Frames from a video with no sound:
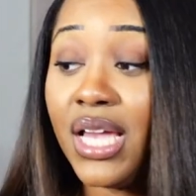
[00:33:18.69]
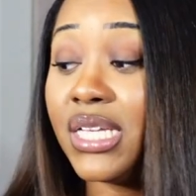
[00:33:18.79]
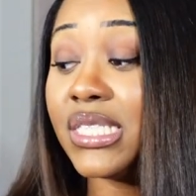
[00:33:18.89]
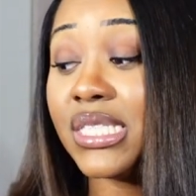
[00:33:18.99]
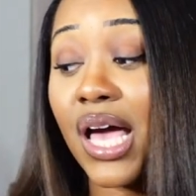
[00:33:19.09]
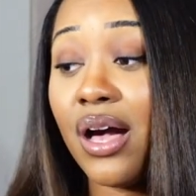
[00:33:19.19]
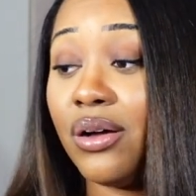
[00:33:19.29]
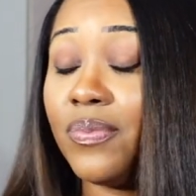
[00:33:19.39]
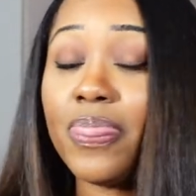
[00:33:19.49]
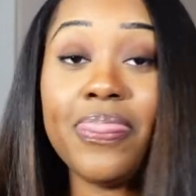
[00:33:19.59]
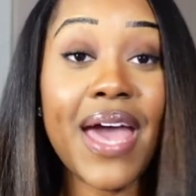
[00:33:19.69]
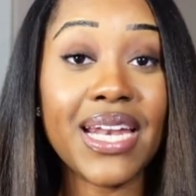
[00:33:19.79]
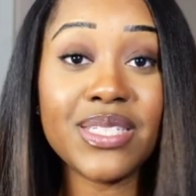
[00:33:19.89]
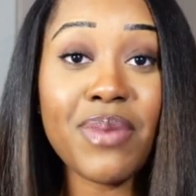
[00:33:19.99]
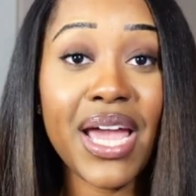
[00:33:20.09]
So that
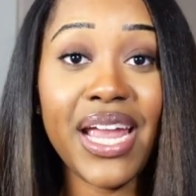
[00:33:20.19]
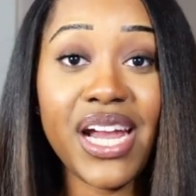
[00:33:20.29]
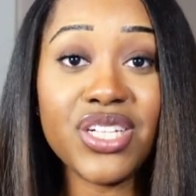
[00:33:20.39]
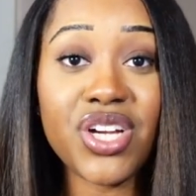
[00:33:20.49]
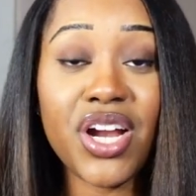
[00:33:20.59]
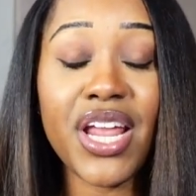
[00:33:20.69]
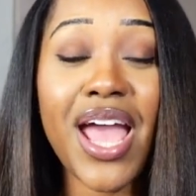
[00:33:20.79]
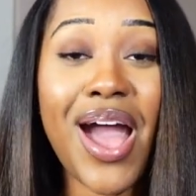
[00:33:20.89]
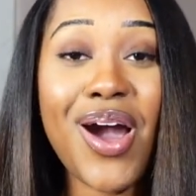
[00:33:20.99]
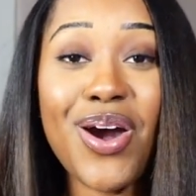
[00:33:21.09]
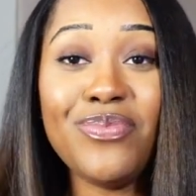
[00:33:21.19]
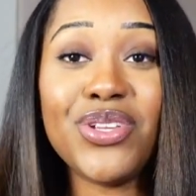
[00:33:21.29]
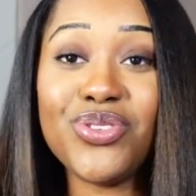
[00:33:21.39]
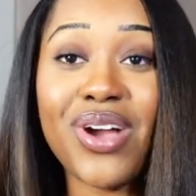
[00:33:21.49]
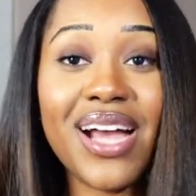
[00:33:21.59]
is my hair journey. I hope
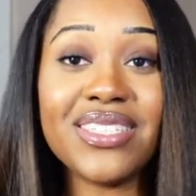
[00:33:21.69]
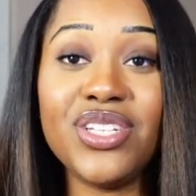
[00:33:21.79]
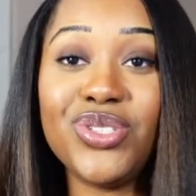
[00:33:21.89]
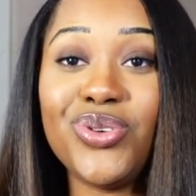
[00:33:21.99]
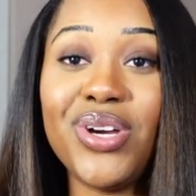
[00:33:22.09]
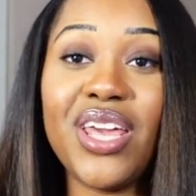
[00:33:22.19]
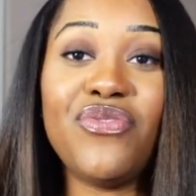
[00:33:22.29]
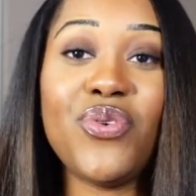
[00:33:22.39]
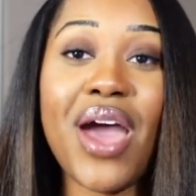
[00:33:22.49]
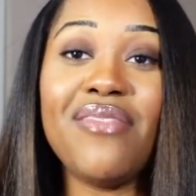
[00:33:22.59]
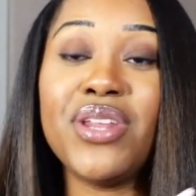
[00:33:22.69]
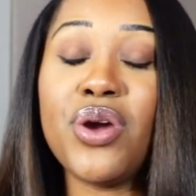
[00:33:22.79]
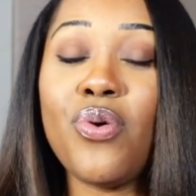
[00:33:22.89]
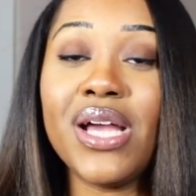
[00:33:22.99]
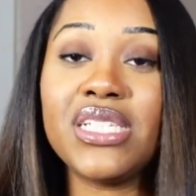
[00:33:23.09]
that you guys enjoyed. If you have any
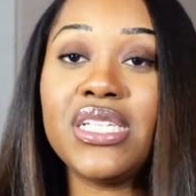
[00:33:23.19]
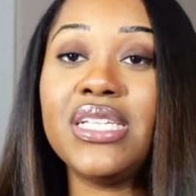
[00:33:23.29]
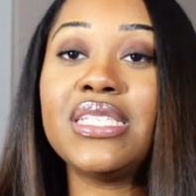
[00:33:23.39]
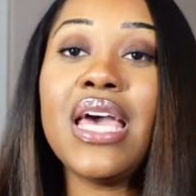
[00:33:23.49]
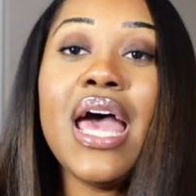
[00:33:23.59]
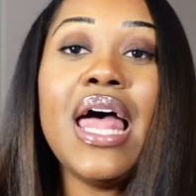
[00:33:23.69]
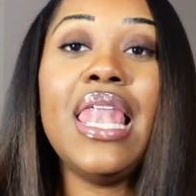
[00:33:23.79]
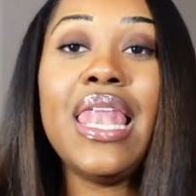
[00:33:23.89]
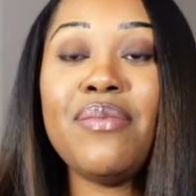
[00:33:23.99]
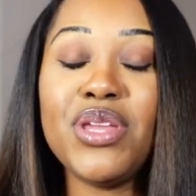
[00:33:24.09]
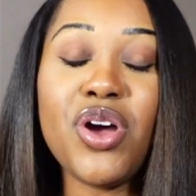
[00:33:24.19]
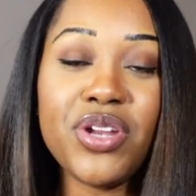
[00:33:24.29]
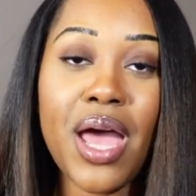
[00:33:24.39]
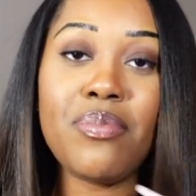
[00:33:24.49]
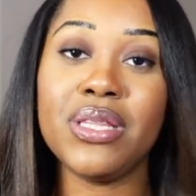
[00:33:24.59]
questions, let me know
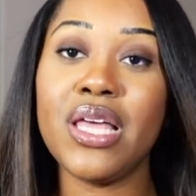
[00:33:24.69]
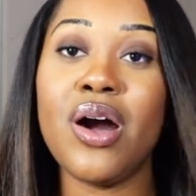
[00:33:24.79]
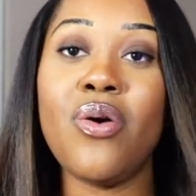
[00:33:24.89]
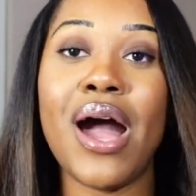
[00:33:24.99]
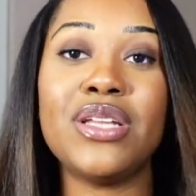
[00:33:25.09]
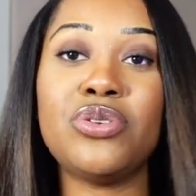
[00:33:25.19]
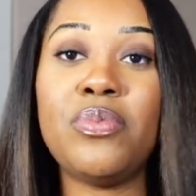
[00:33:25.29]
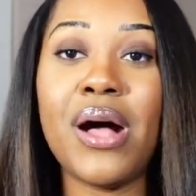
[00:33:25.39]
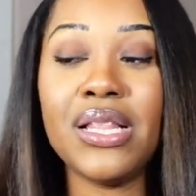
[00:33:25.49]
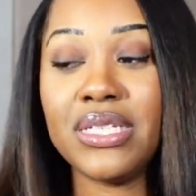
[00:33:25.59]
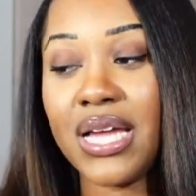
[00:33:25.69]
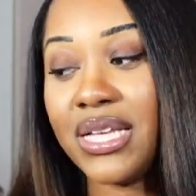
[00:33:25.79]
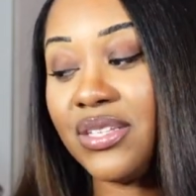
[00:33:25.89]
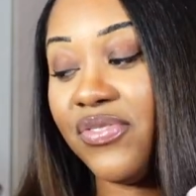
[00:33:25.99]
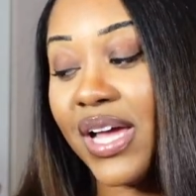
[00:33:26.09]
down below. I do
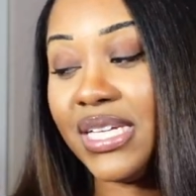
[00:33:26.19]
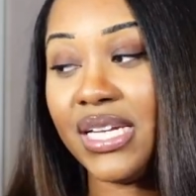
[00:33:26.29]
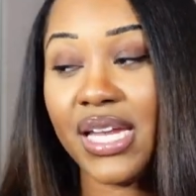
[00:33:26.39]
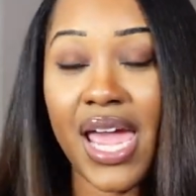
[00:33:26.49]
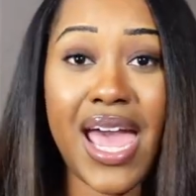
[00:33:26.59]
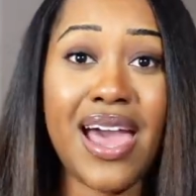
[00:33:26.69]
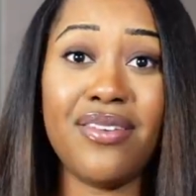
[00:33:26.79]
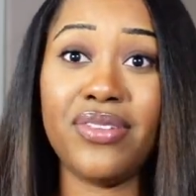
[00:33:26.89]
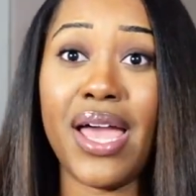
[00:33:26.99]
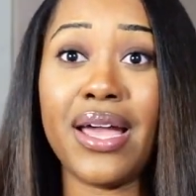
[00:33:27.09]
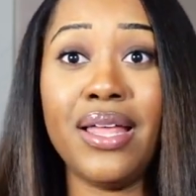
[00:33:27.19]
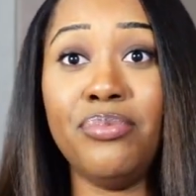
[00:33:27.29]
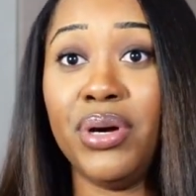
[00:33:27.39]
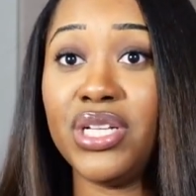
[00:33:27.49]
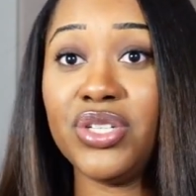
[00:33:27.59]
apologize if I didn't have like a
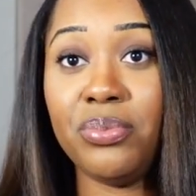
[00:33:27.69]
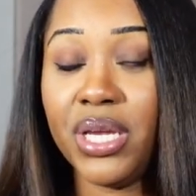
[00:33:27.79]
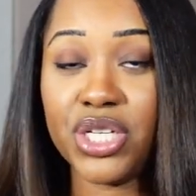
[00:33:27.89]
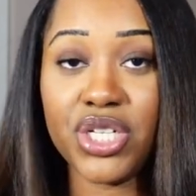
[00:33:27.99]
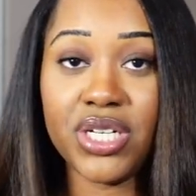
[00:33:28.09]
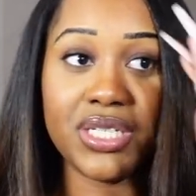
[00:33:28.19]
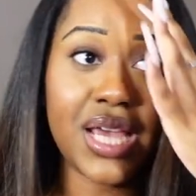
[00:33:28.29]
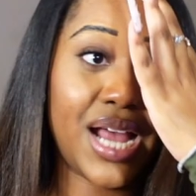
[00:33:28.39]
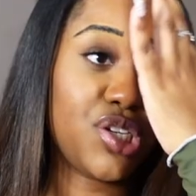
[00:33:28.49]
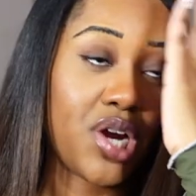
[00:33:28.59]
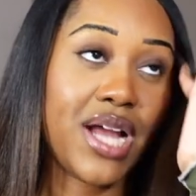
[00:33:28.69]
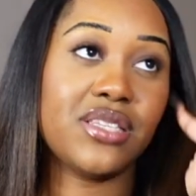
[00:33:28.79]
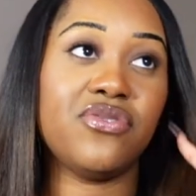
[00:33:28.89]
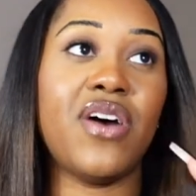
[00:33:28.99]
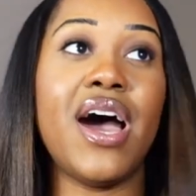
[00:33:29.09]
bunch of pictures. I tried
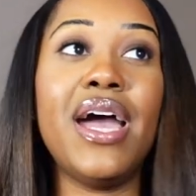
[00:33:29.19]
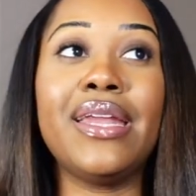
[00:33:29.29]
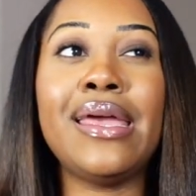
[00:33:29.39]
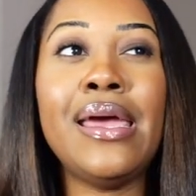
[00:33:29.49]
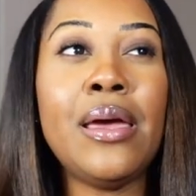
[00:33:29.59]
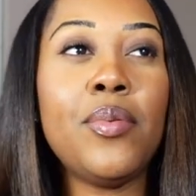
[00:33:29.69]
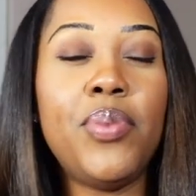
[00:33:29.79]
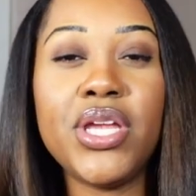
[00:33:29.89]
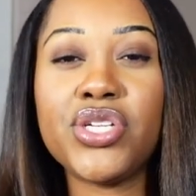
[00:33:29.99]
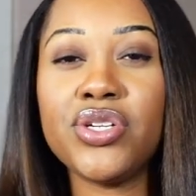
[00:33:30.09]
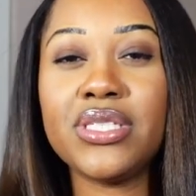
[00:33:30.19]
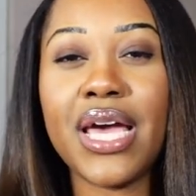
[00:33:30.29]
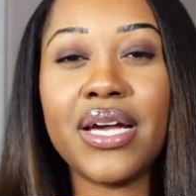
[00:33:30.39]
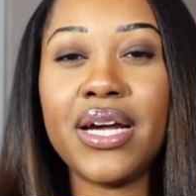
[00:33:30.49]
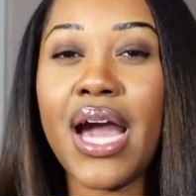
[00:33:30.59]
to find pictures
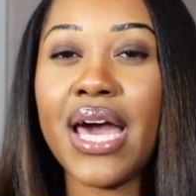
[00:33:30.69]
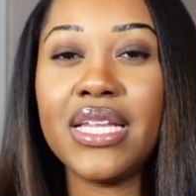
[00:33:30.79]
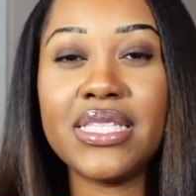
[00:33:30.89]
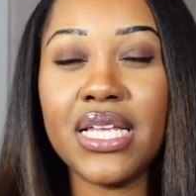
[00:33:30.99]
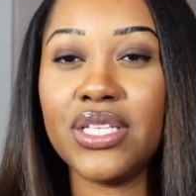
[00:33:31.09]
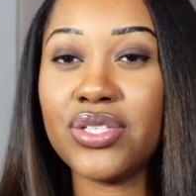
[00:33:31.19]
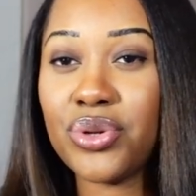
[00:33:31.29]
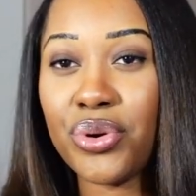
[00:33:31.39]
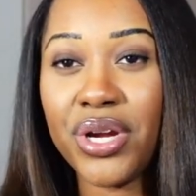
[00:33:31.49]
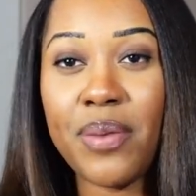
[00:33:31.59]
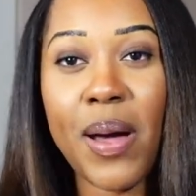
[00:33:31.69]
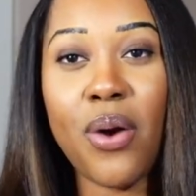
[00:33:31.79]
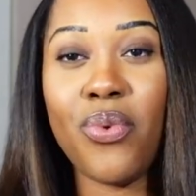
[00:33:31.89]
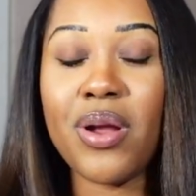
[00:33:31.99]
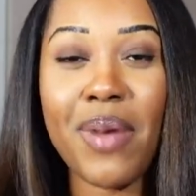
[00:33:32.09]
that could kind of tell a story
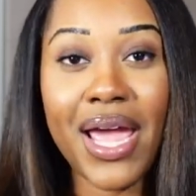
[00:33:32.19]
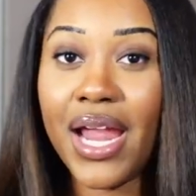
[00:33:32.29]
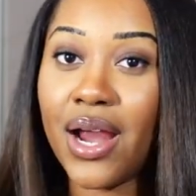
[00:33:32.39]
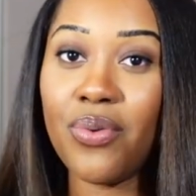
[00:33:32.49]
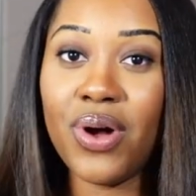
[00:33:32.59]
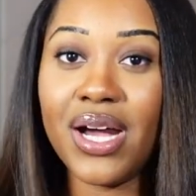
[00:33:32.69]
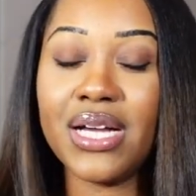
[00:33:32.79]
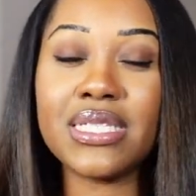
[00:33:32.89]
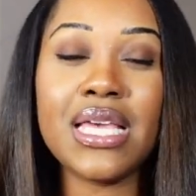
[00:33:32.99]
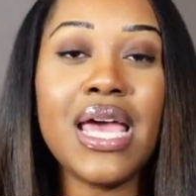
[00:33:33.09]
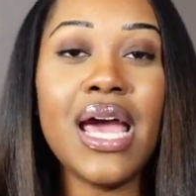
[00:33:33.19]
about where my hair was.